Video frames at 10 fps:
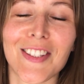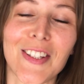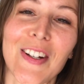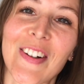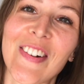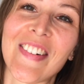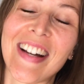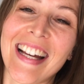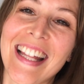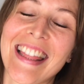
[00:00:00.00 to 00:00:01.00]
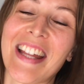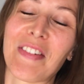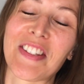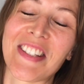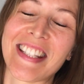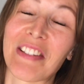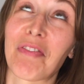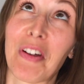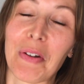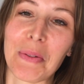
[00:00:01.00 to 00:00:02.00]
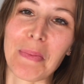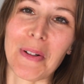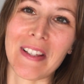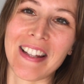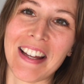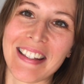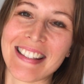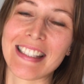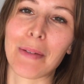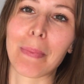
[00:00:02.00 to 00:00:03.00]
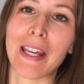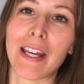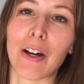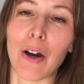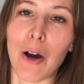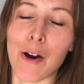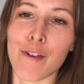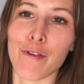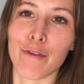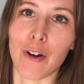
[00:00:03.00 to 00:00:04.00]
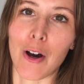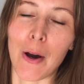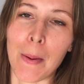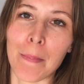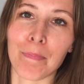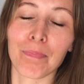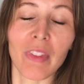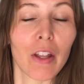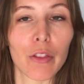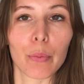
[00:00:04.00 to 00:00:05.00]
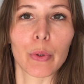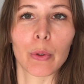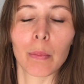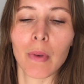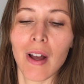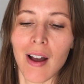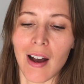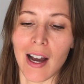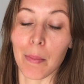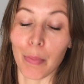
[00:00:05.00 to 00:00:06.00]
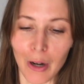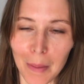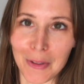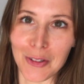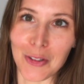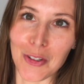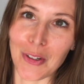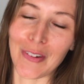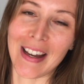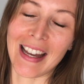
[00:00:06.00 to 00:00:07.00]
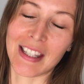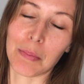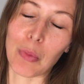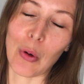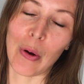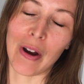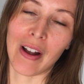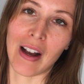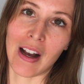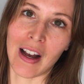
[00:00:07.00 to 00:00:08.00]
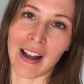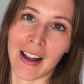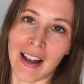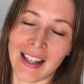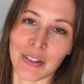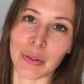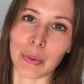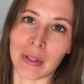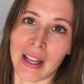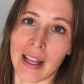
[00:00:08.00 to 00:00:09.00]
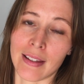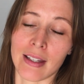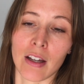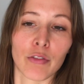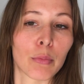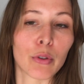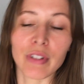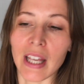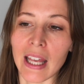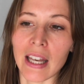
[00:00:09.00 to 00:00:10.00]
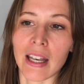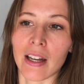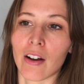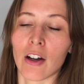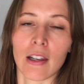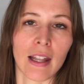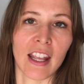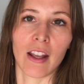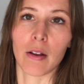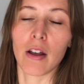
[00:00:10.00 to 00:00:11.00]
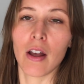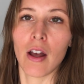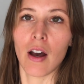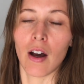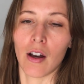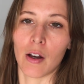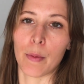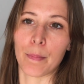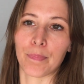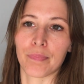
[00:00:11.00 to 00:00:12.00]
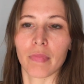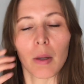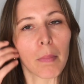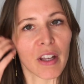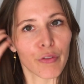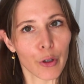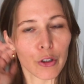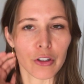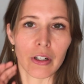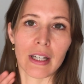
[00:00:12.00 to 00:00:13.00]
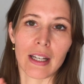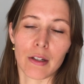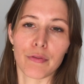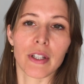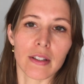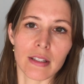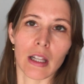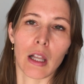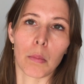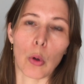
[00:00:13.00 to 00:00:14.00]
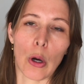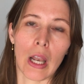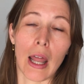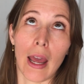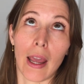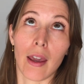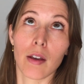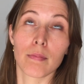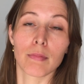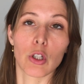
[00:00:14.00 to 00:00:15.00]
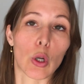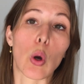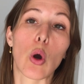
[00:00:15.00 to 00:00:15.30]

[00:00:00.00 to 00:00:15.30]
So that was just a very small sneak peek of the room. I promised to show you guys more as soon as I've moved in and got like my furniture in, and it feels a little more like, you know,